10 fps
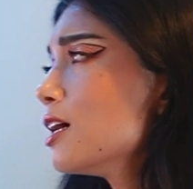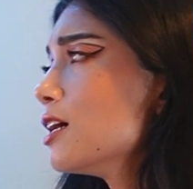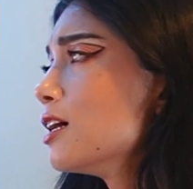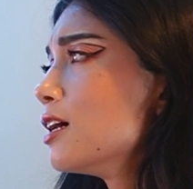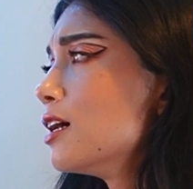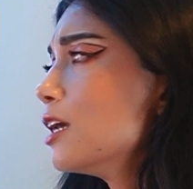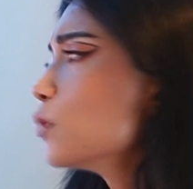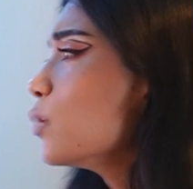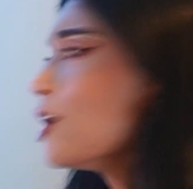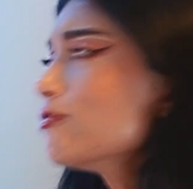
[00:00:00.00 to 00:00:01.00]
Uh,
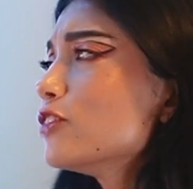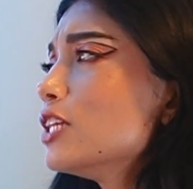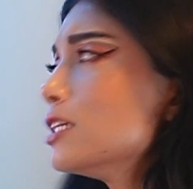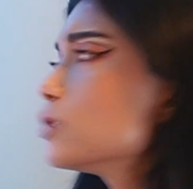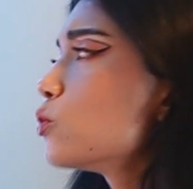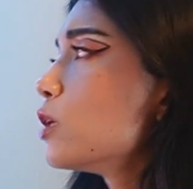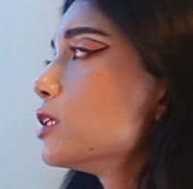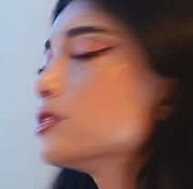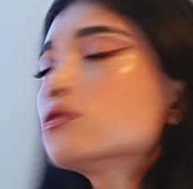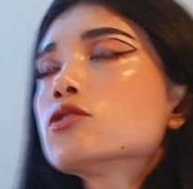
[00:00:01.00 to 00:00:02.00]
and we have this one.
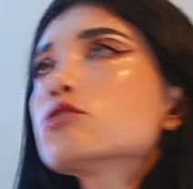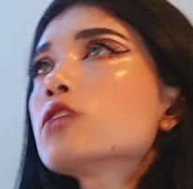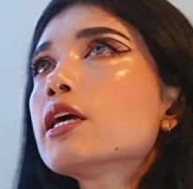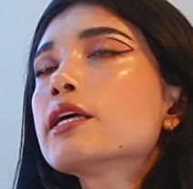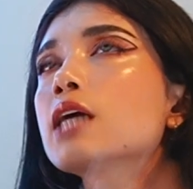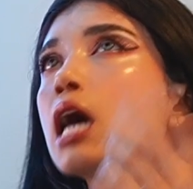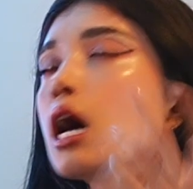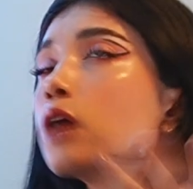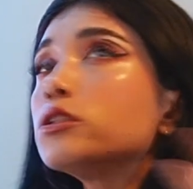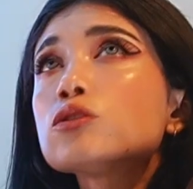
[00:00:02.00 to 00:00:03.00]
It's just like,
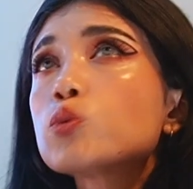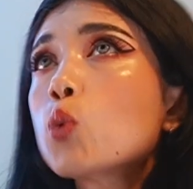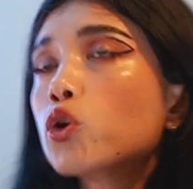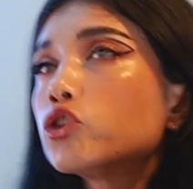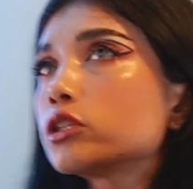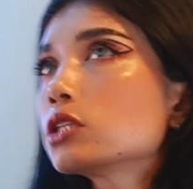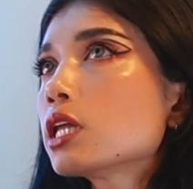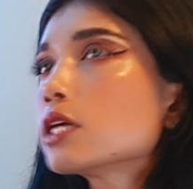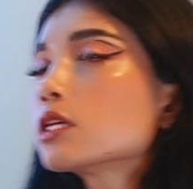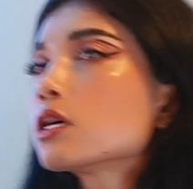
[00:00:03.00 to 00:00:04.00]
I just wonder,
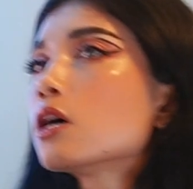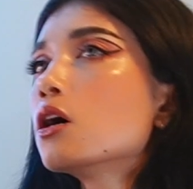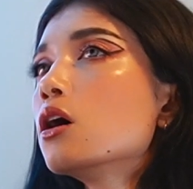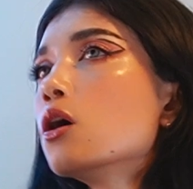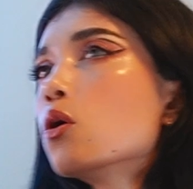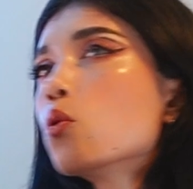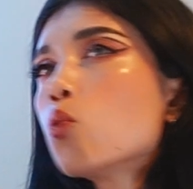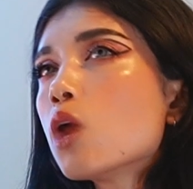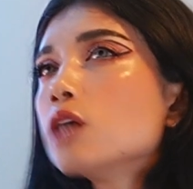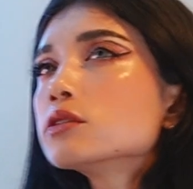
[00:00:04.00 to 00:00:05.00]
like,
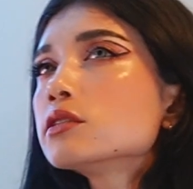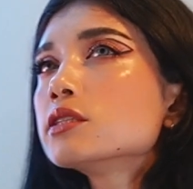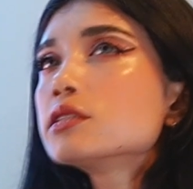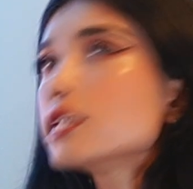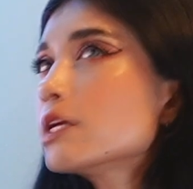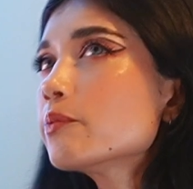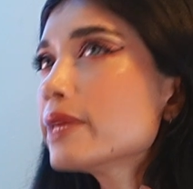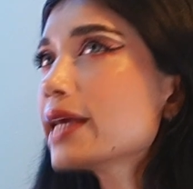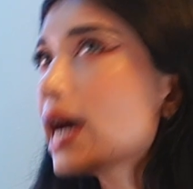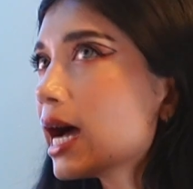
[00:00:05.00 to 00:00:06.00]
what's the theme
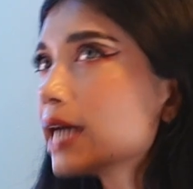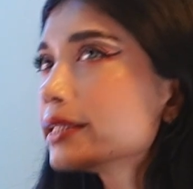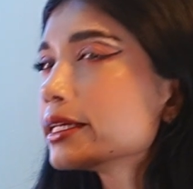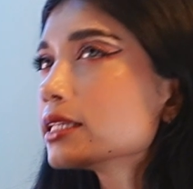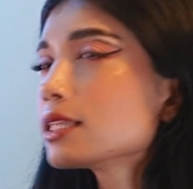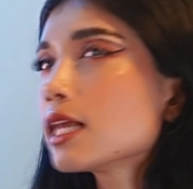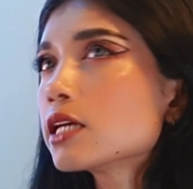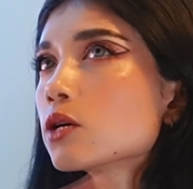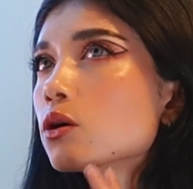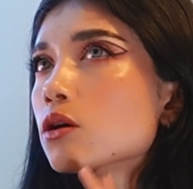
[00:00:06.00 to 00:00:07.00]
behind it?
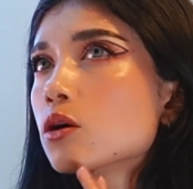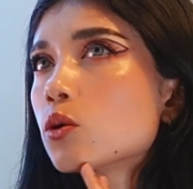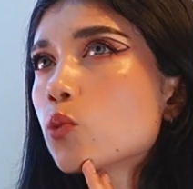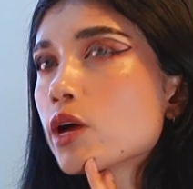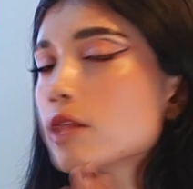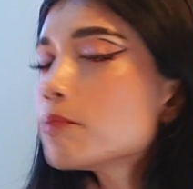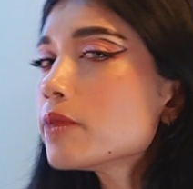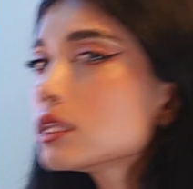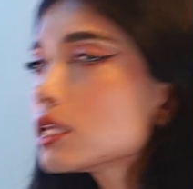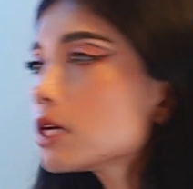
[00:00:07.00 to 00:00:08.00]
Like, what
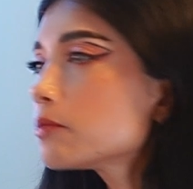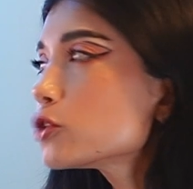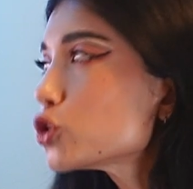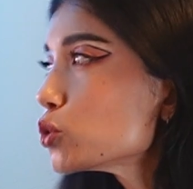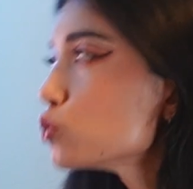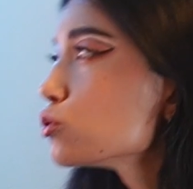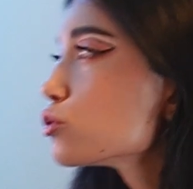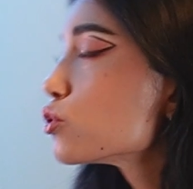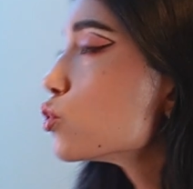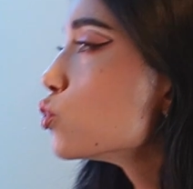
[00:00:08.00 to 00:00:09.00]
made them
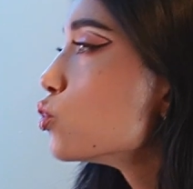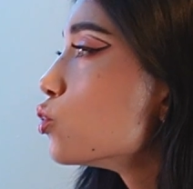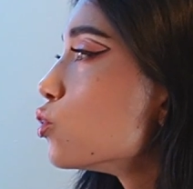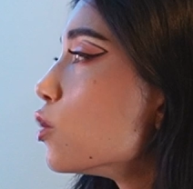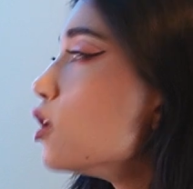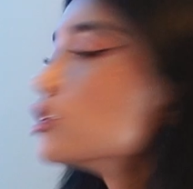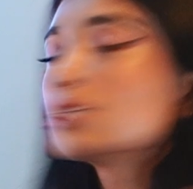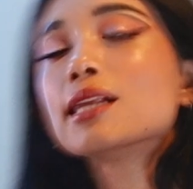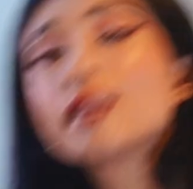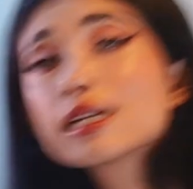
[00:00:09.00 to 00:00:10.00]
choose to
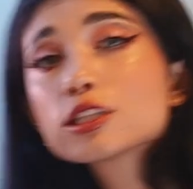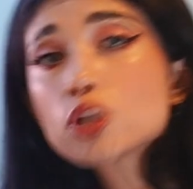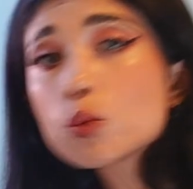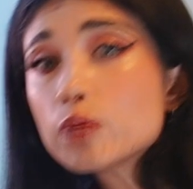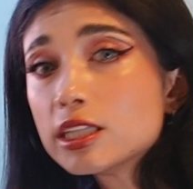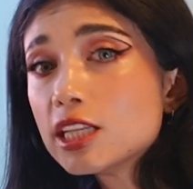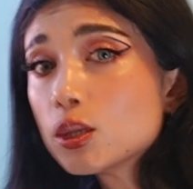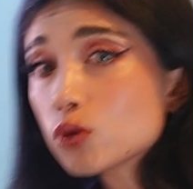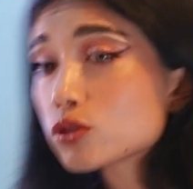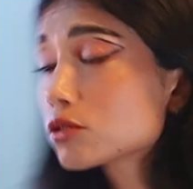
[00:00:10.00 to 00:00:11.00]
select so many
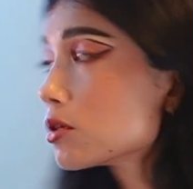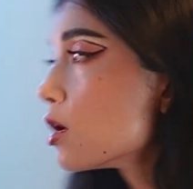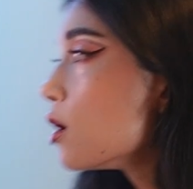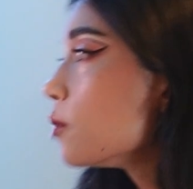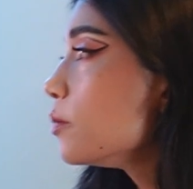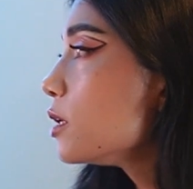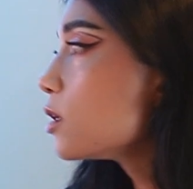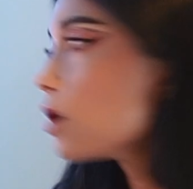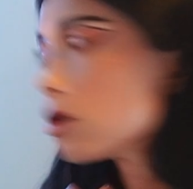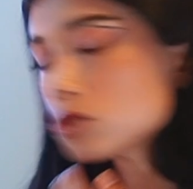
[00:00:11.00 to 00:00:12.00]
looks?
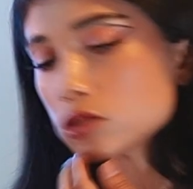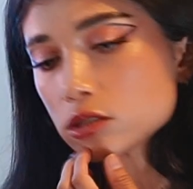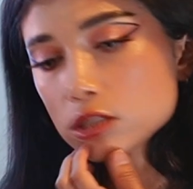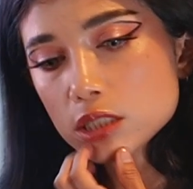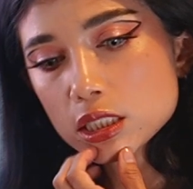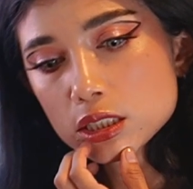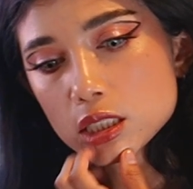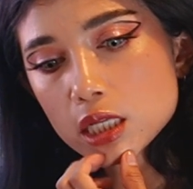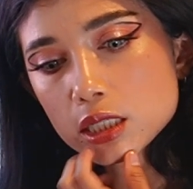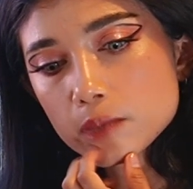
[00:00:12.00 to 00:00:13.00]
Because it's
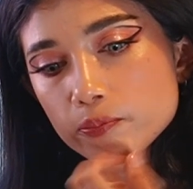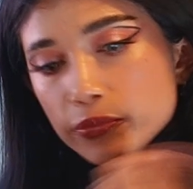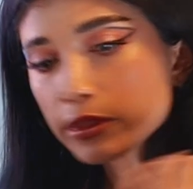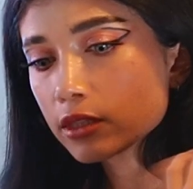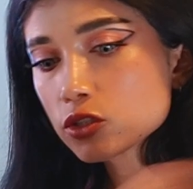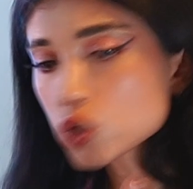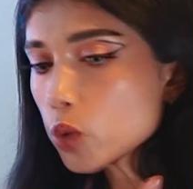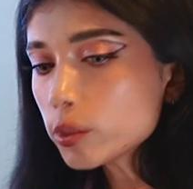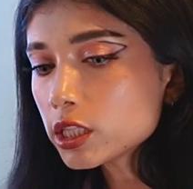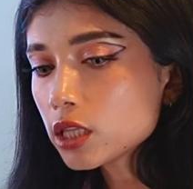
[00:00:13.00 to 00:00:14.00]
like so
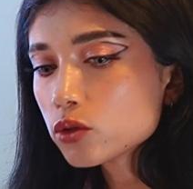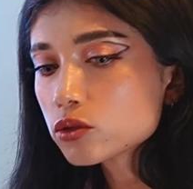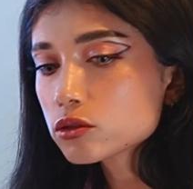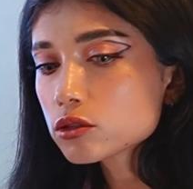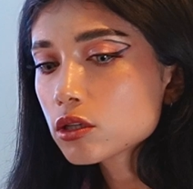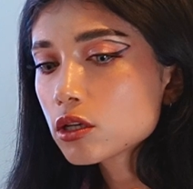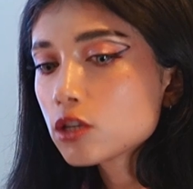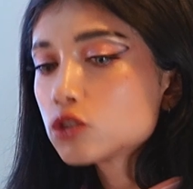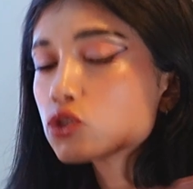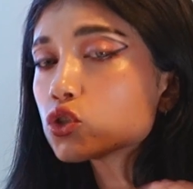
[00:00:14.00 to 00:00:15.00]
many looks,
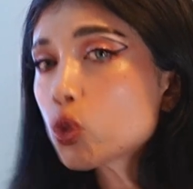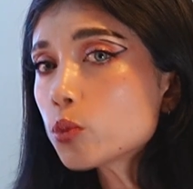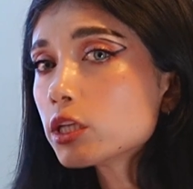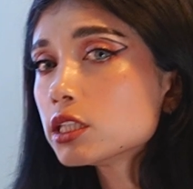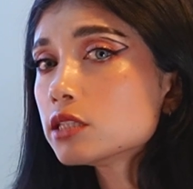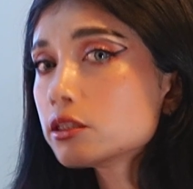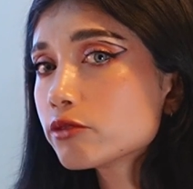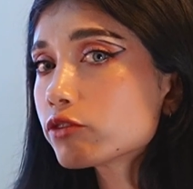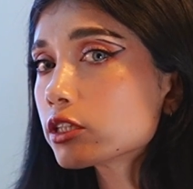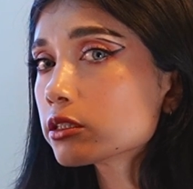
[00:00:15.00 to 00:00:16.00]
so many
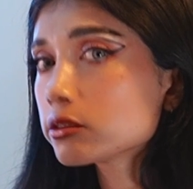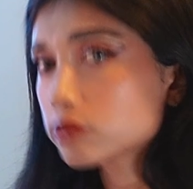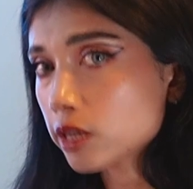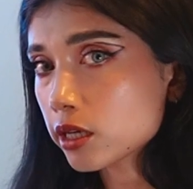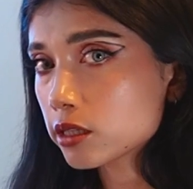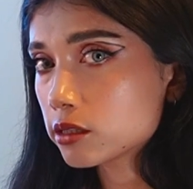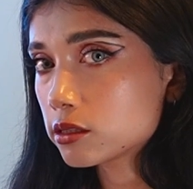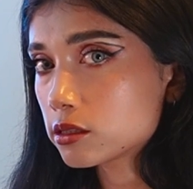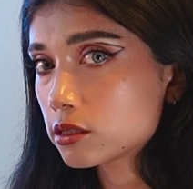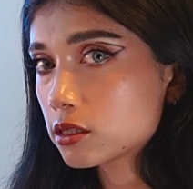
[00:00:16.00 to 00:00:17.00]
different
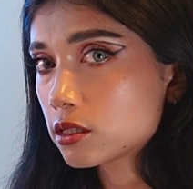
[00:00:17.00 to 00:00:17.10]
styles.